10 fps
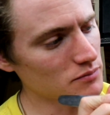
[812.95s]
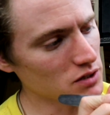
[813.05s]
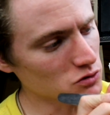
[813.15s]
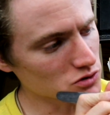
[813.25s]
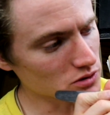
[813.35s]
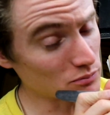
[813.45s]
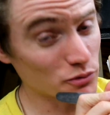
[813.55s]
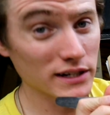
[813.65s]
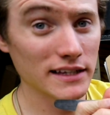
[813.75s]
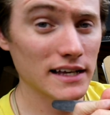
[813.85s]
it'll sort of
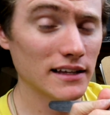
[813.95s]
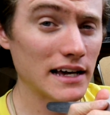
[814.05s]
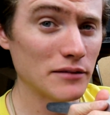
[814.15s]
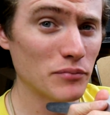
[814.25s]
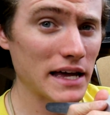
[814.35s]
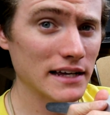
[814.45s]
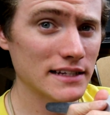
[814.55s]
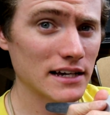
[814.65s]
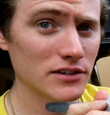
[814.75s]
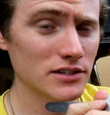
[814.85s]
bring that line back
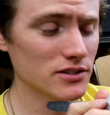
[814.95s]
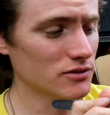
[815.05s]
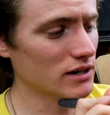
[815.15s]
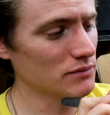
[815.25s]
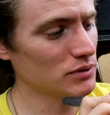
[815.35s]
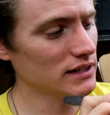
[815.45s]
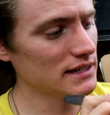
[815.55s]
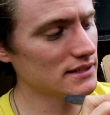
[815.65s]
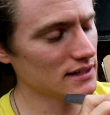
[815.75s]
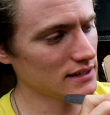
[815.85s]
down into the right
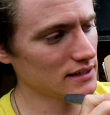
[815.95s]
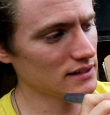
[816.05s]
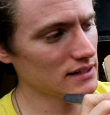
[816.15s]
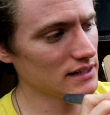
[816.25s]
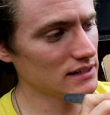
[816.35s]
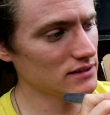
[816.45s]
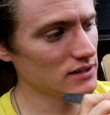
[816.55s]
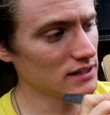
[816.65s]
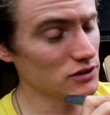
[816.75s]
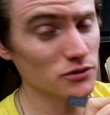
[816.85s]
place, and
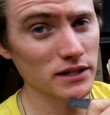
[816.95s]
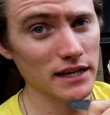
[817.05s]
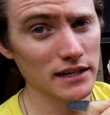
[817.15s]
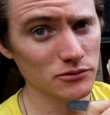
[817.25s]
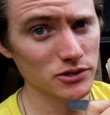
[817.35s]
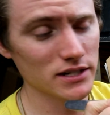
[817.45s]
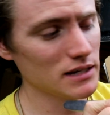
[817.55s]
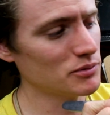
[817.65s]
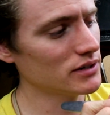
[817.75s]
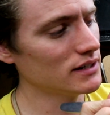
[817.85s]
in doing that it will
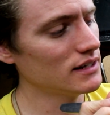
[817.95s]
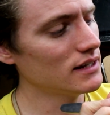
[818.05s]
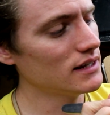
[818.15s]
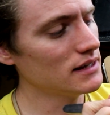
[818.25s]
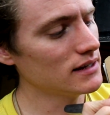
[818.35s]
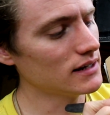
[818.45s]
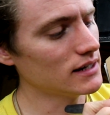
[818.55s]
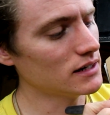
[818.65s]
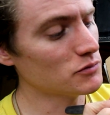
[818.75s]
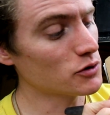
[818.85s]
taper it.
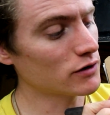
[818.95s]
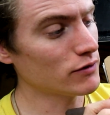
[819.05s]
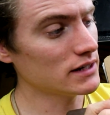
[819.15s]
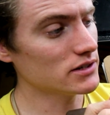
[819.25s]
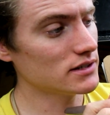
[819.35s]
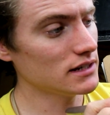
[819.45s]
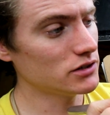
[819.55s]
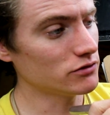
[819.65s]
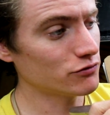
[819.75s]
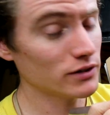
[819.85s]
Or if I just need
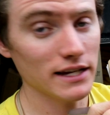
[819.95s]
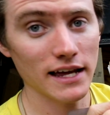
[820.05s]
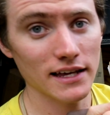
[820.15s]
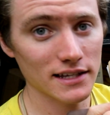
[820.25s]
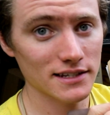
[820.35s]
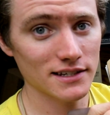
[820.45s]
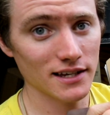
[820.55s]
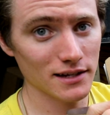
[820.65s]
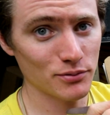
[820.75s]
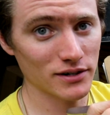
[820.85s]
to freehand
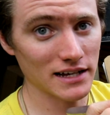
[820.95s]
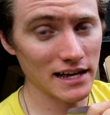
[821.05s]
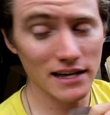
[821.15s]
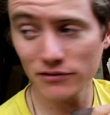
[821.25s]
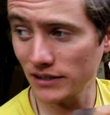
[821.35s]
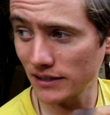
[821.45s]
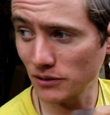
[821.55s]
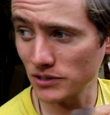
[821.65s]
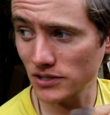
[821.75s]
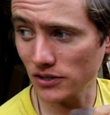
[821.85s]
taper it. I have, I
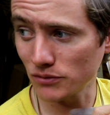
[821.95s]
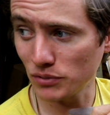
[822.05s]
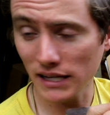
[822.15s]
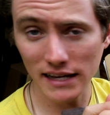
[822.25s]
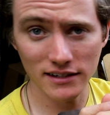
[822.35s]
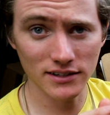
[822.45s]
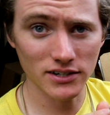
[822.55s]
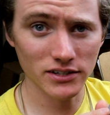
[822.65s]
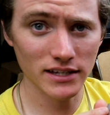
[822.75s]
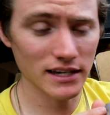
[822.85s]
think, what's called a platen
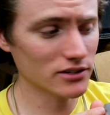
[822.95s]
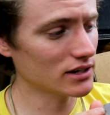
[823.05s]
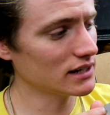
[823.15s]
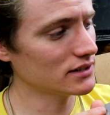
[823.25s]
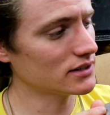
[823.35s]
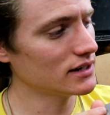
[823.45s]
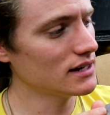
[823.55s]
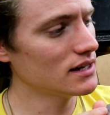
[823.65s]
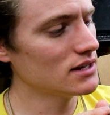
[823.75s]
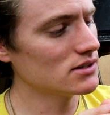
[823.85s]
on that grinder,
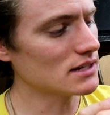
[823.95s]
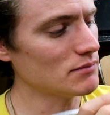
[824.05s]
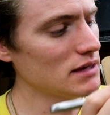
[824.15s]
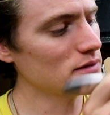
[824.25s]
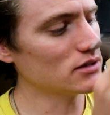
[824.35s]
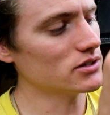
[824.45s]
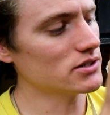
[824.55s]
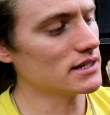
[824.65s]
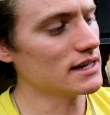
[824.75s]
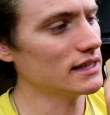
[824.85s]
so I may be able
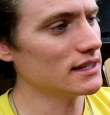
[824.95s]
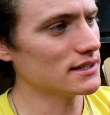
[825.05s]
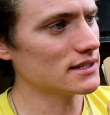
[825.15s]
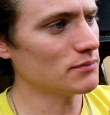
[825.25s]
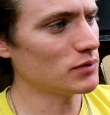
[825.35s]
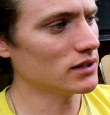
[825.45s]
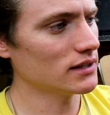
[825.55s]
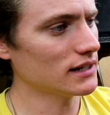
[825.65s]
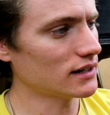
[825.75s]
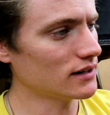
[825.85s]
just to get this up
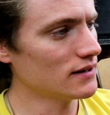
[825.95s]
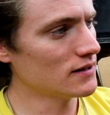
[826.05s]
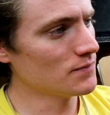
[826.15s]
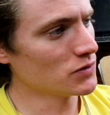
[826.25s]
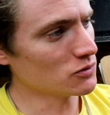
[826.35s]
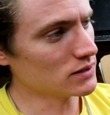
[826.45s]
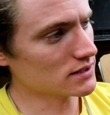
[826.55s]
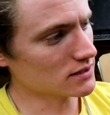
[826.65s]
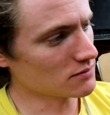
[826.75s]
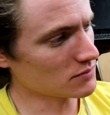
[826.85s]
on there with
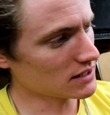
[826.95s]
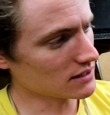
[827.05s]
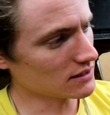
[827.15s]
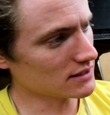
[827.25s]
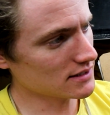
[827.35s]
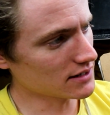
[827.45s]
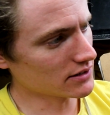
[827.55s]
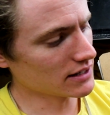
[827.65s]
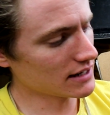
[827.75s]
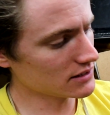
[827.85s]
some center
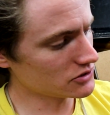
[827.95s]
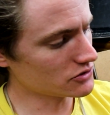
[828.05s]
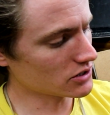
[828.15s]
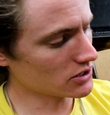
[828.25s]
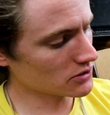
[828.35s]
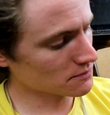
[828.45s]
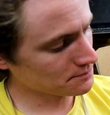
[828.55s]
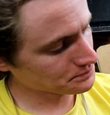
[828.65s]
lines drawn